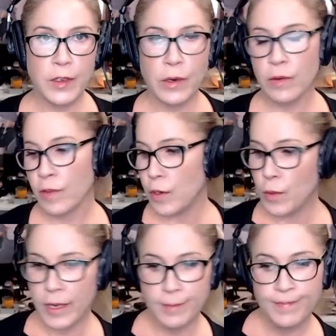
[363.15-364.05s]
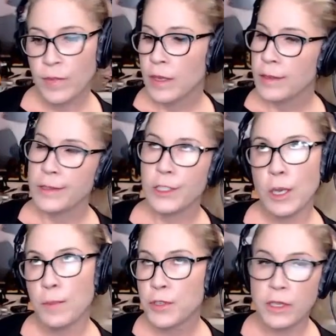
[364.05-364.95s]
You know, you can
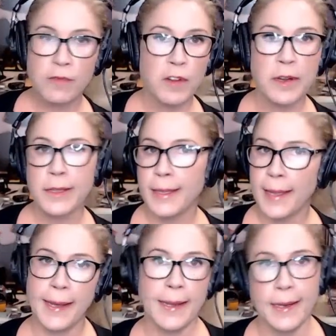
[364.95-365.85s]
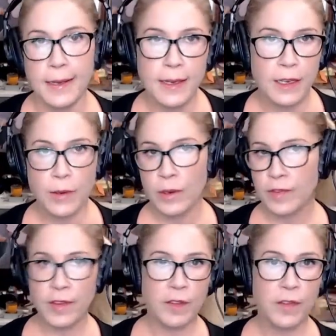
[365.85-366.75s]
jump to the front of the line. You know,
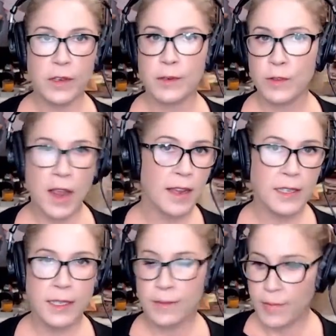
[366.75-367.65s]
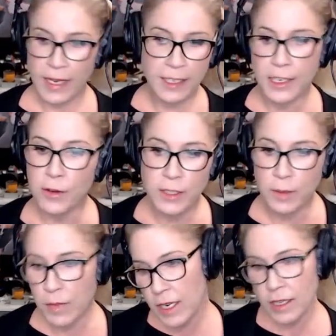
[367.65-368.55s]
if if you're trying to get to know
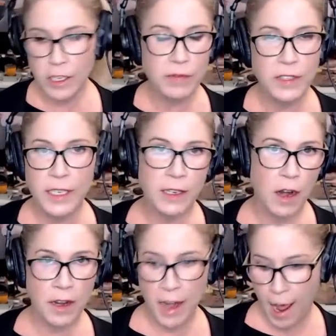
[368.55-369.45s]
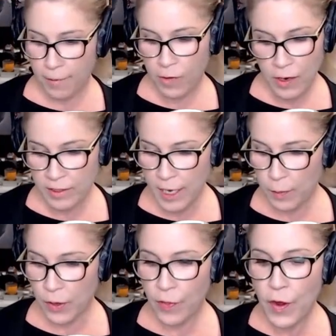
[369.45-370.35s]
somebody that you've seen on an app, for
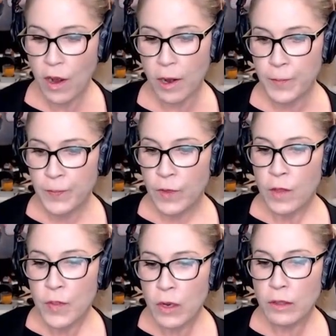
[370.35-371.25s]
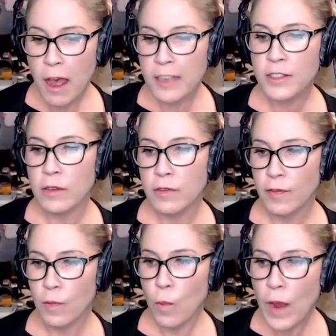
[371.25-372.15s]
example, there are there are lots
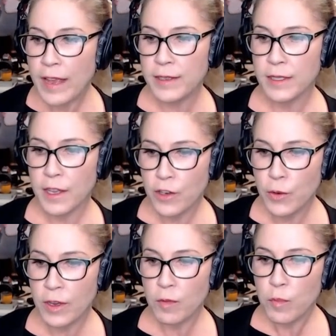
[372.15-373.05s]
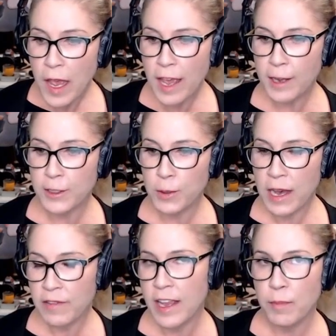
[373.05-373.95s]
of ways that you can pay to
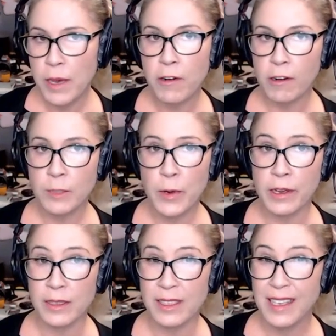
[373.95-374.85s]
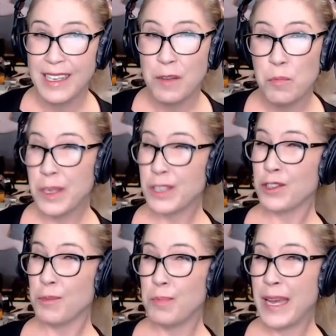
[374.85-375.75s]
have a better experience. But
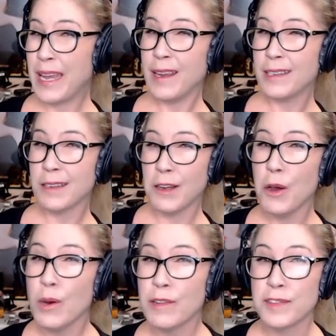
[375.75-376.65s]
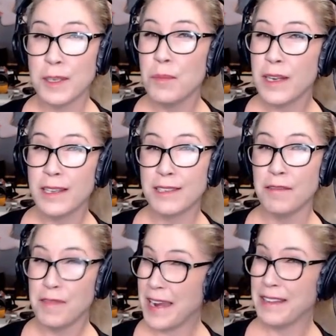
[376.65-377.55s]
to pay to know if somebody is a
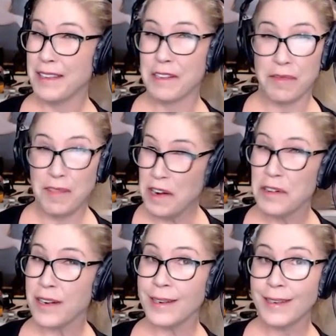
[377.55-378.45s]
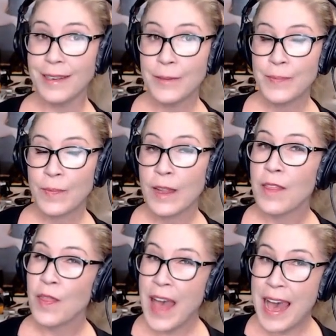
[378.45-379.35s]
violent offender,
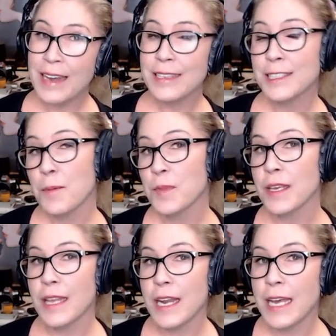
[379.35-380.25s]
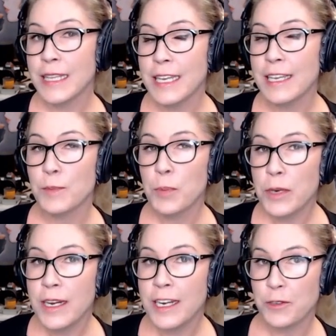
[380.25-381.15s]
that is something that I think is
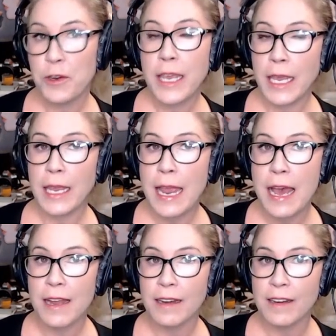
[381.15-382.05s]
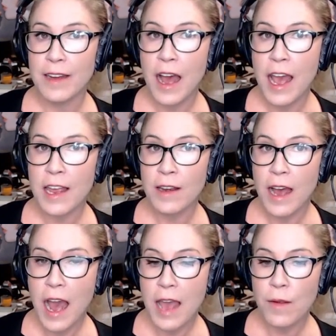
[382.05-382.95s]
pretty tricky. And I
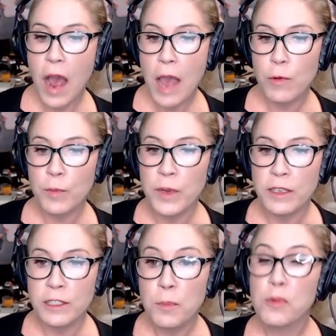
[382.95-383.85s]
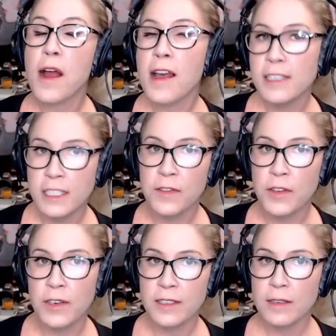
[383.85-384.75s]
I I would be surprised if
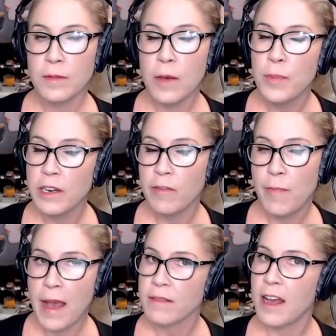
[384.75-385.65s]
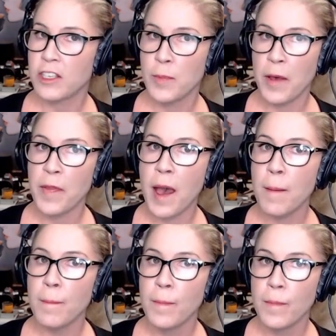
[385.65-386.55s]
there isn't a bit of backlash about
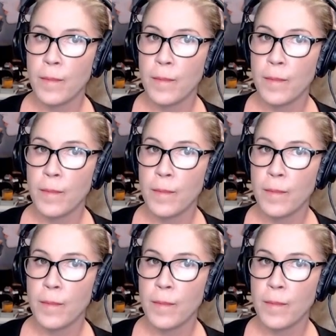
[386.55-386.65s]
that.